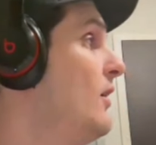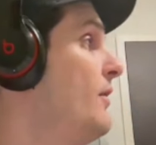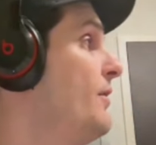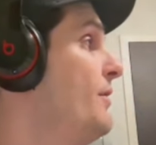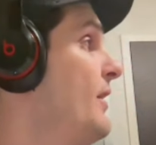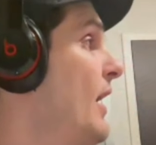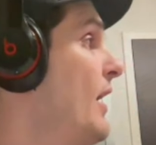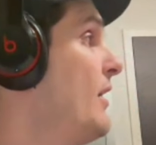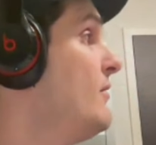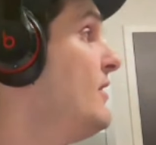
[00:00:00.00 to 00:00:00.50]

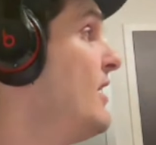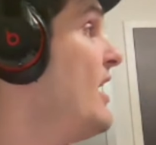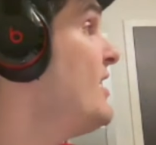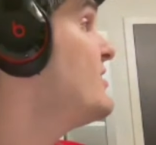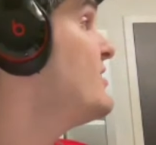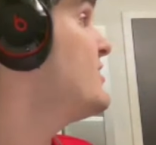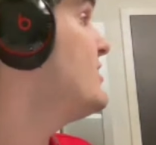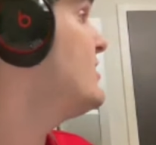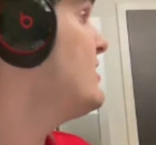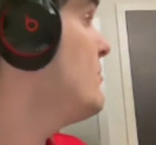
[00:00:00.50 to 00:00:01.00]
that
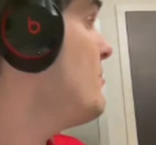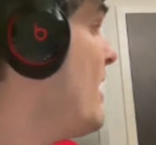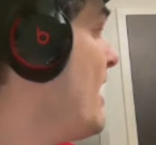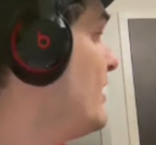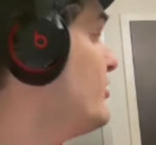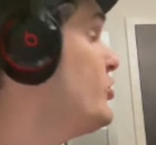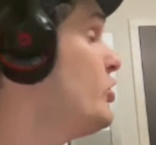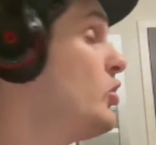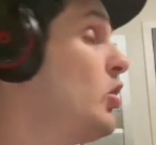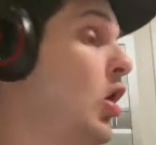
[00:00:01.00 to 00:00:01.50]
yes, the
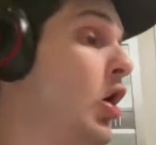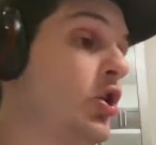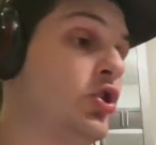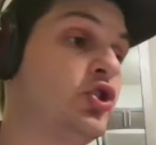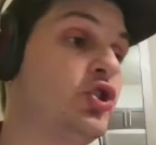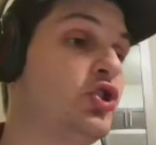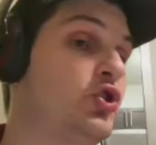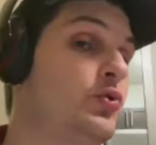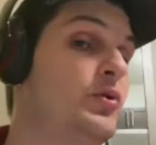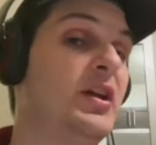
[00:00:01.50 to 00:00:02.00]
Magic are
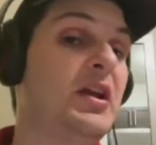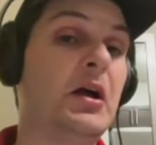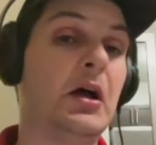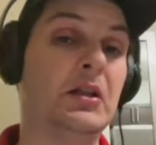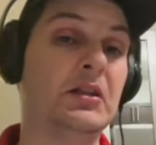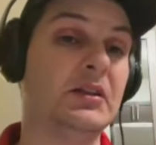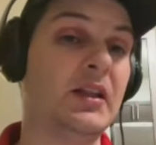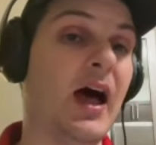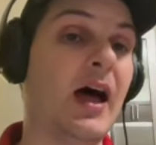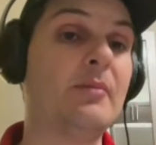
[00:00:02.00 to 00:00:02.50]
shooting a
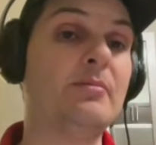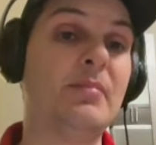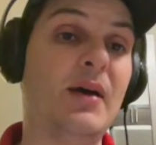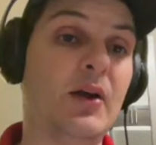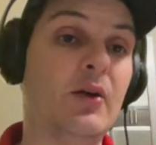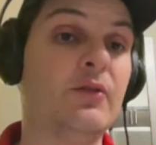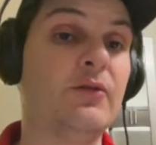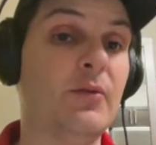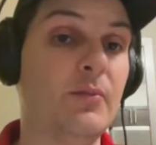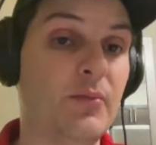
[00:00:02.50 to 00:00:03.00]
lot
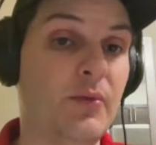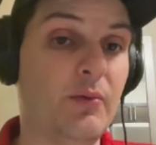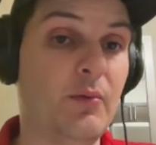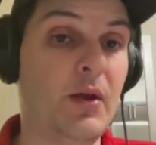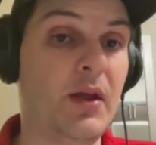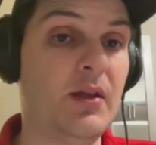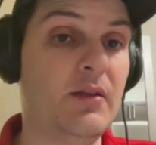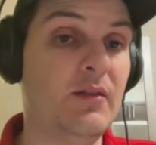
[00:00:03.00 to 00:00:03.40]
better from three.